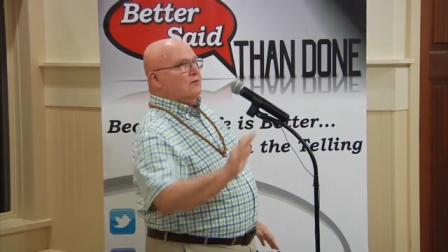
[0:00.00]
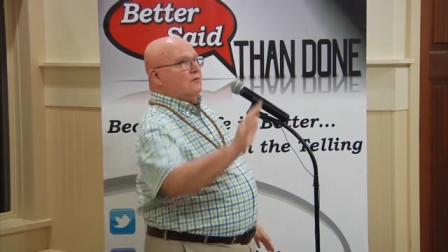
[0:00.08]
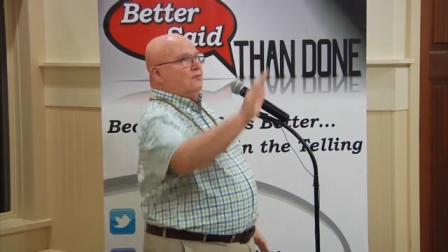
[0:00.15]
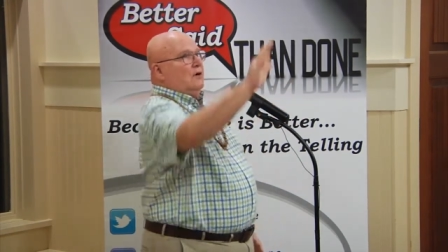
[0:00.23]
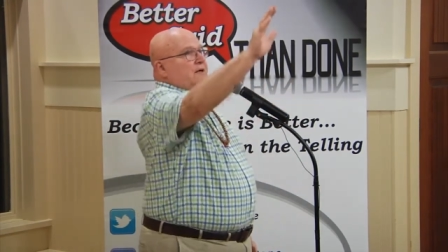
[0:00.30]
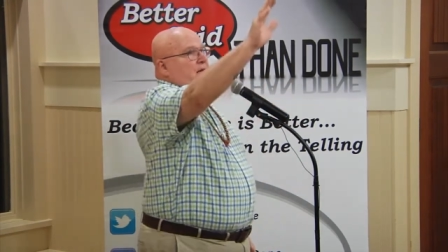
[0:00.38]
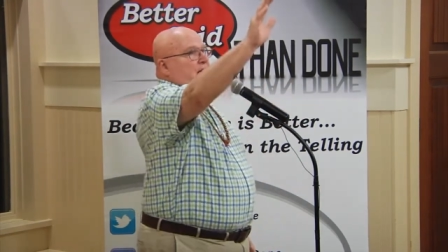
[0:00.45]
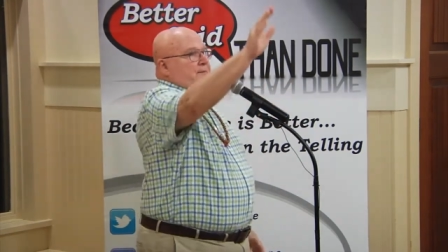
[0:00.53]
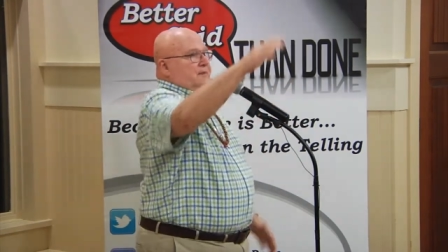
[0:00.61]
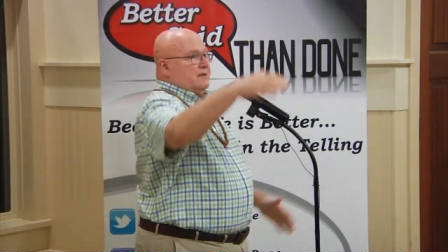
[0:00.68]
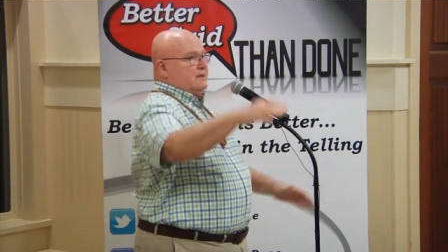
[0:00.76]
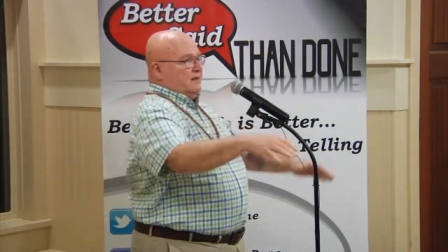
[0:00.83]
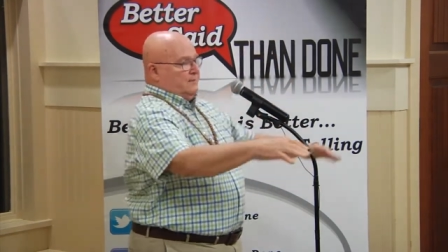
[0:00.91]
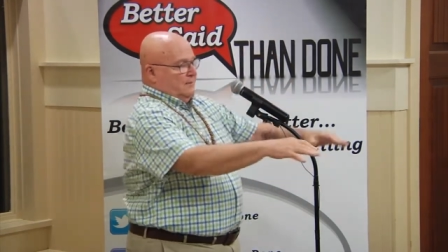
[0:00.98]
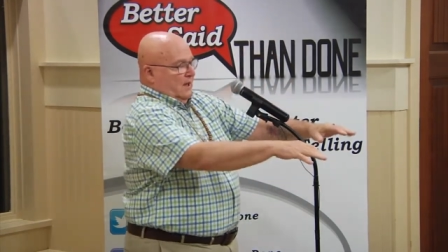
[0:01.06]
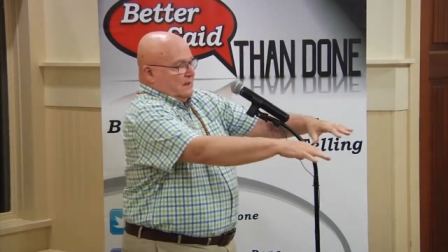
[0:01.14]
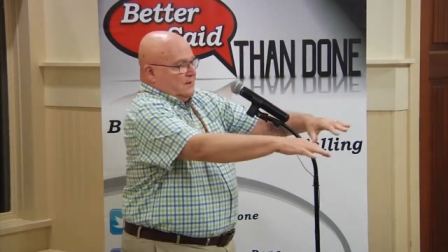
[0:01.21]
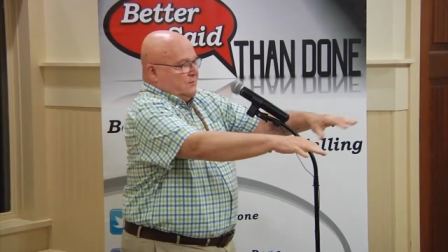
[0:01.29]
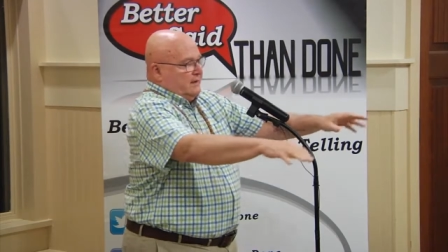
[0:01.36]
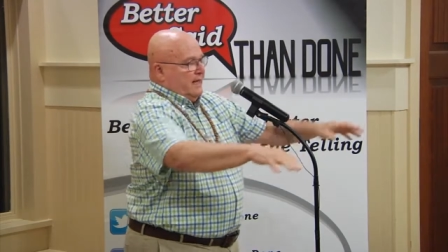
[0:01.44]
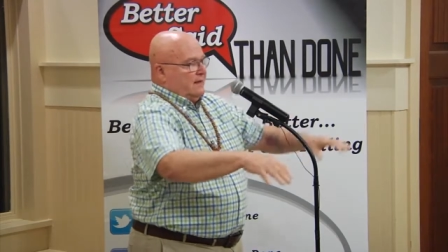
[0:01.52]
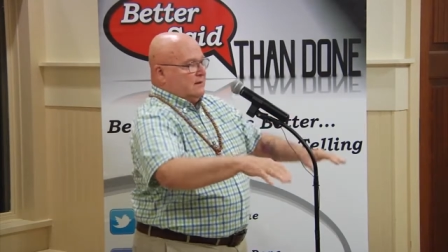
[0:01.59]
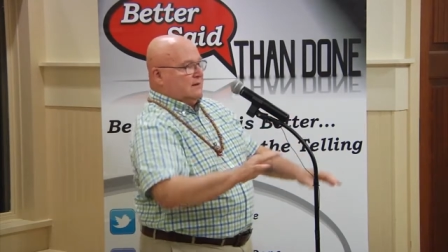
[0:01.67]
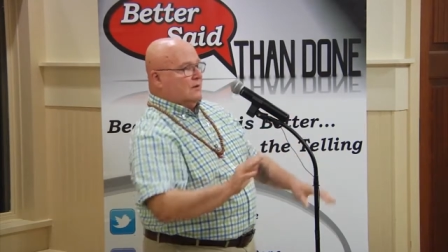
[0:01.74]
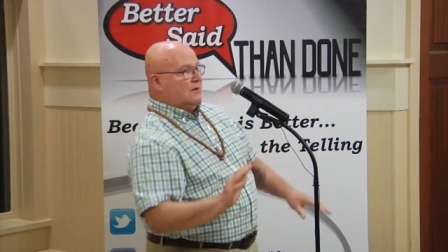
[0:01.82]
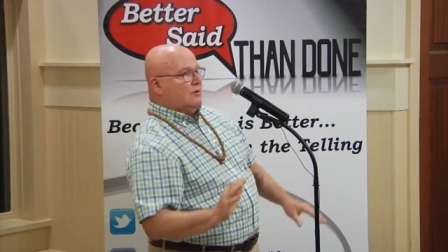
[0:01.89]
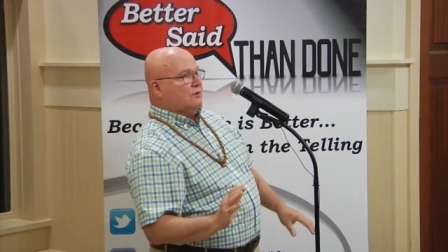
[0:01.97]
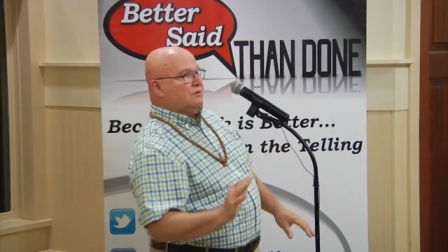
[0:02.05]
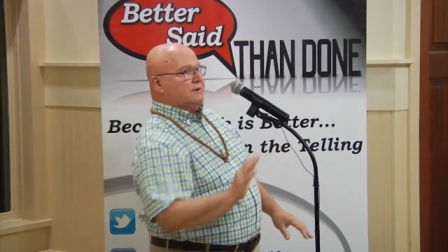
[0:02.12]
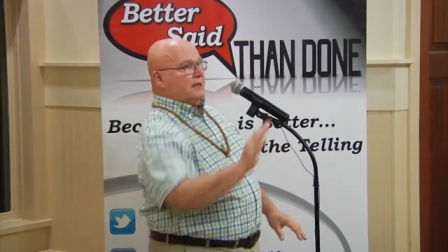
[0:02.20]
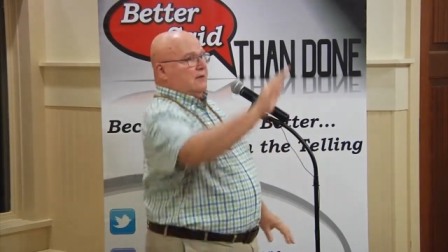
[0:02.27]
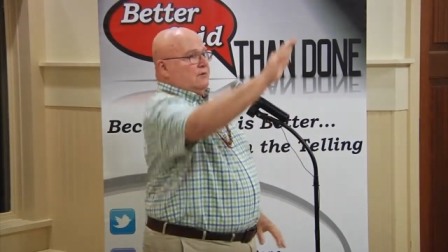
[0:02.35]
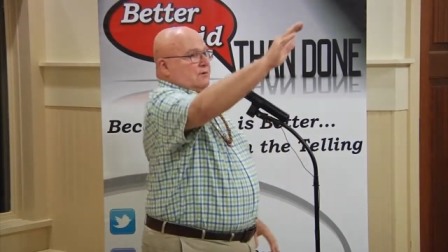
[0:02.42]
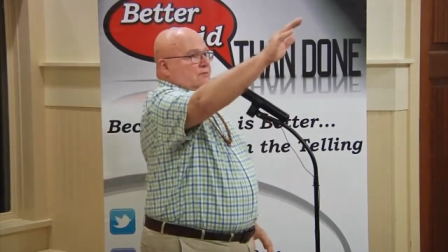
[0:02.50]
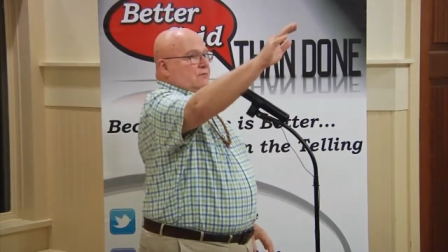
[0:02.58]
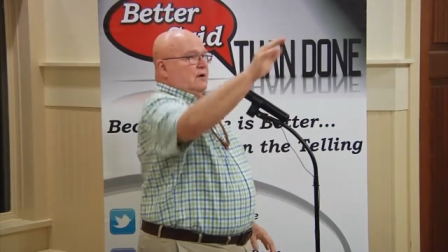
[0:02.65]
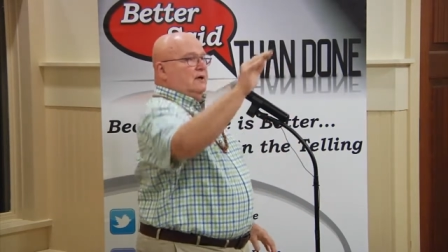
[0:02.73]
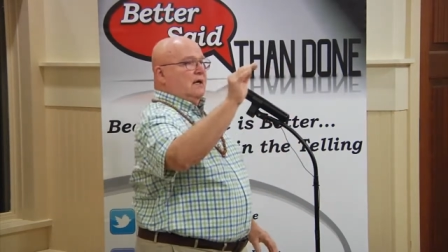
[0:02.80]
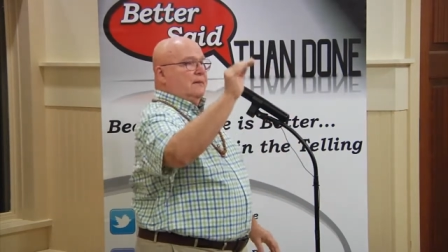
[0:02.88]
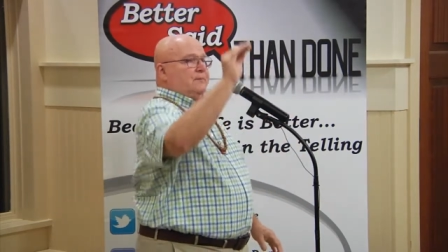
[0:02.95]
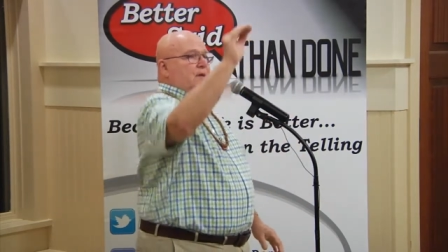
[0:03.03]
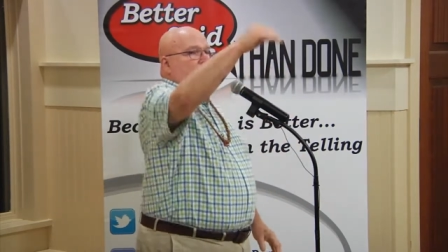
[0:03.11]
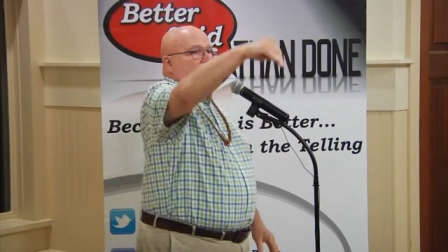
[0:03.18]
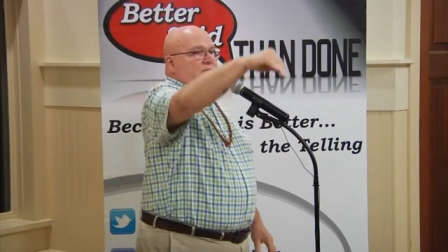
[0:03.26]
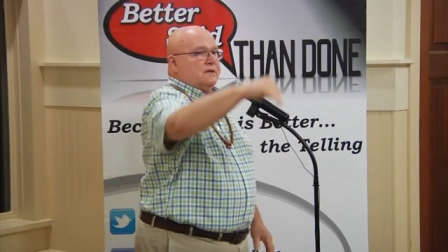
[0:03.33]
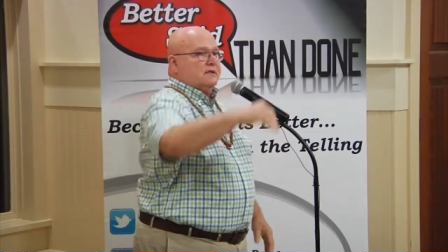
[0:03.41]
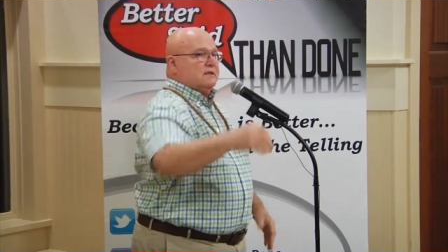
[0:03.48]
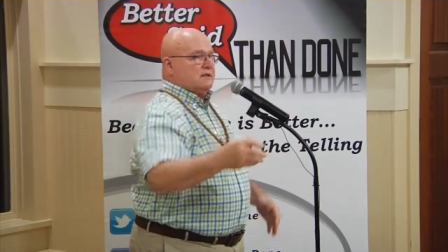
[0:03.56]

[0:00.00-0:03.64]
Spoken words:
run up, the bunks were down in the hold, and I would run up, go over the